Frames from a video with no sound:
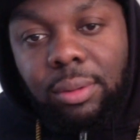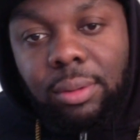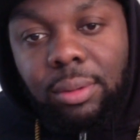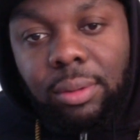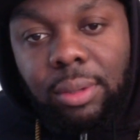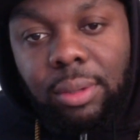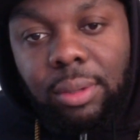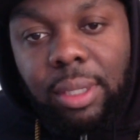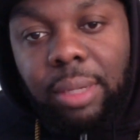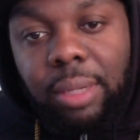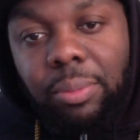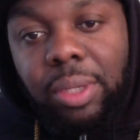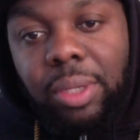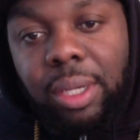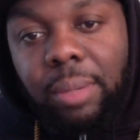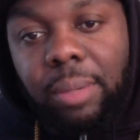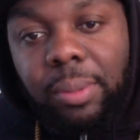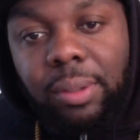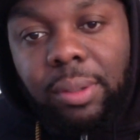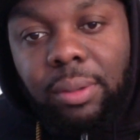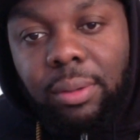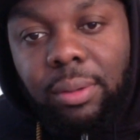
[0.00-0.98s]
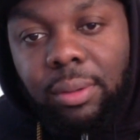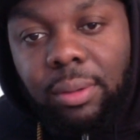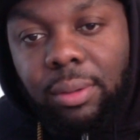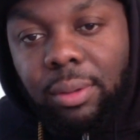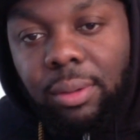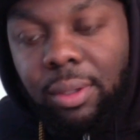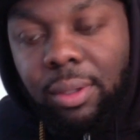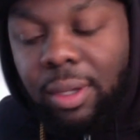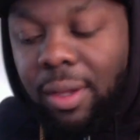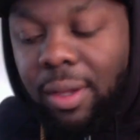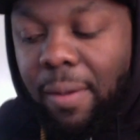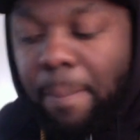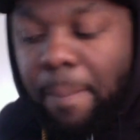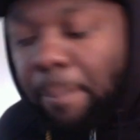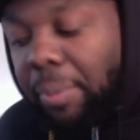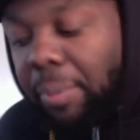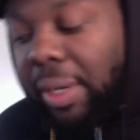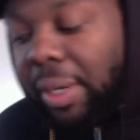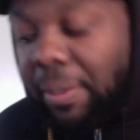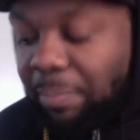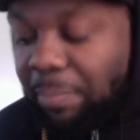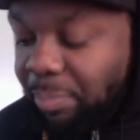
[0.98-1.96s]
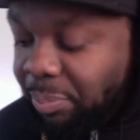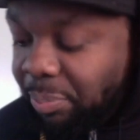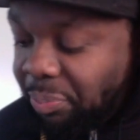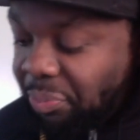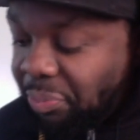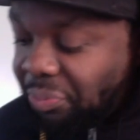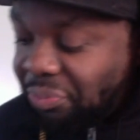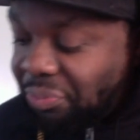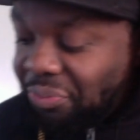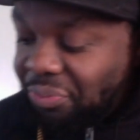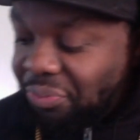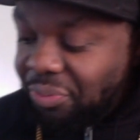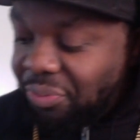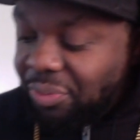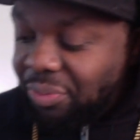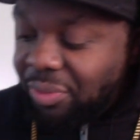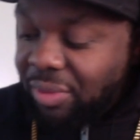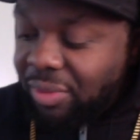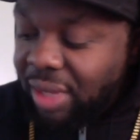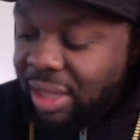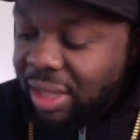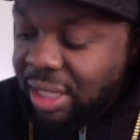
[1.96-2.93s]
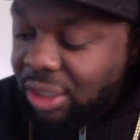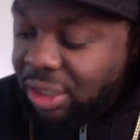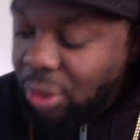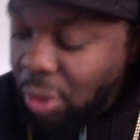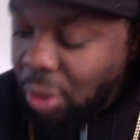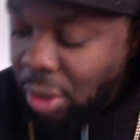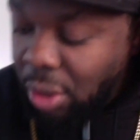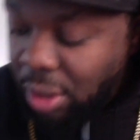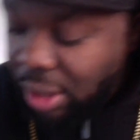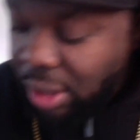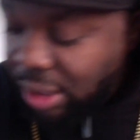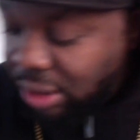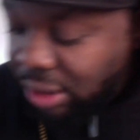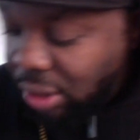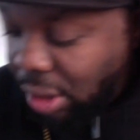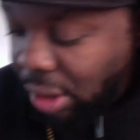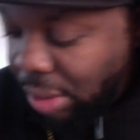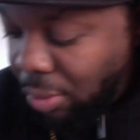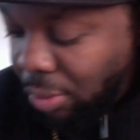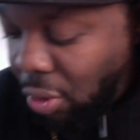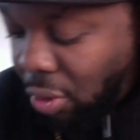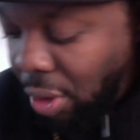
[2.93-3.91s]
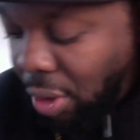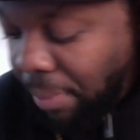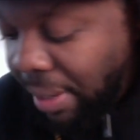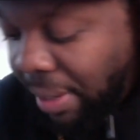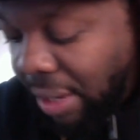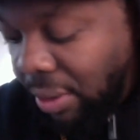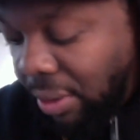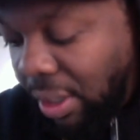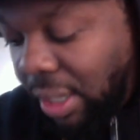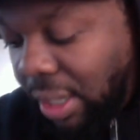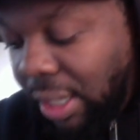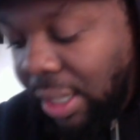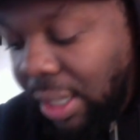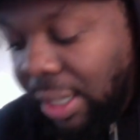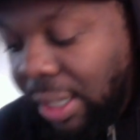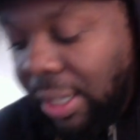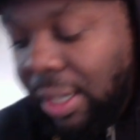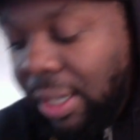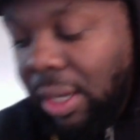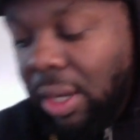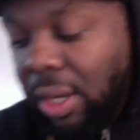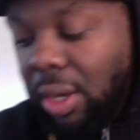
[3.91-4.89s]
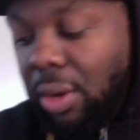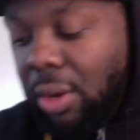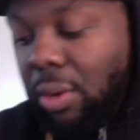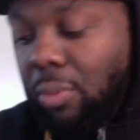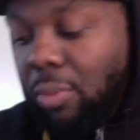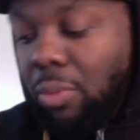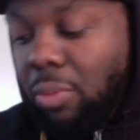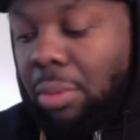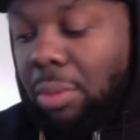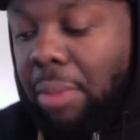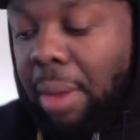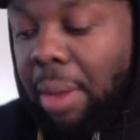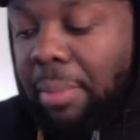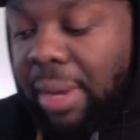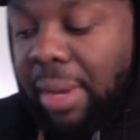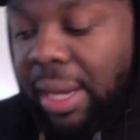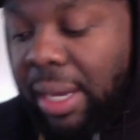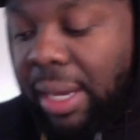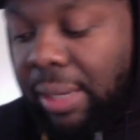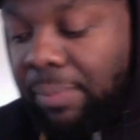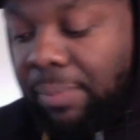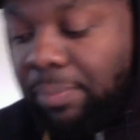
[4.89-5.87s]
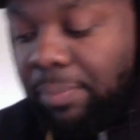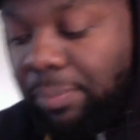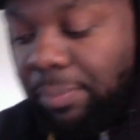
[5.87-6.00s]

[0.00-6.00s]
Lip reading: Yeah, we coming. But let's talk more about what my man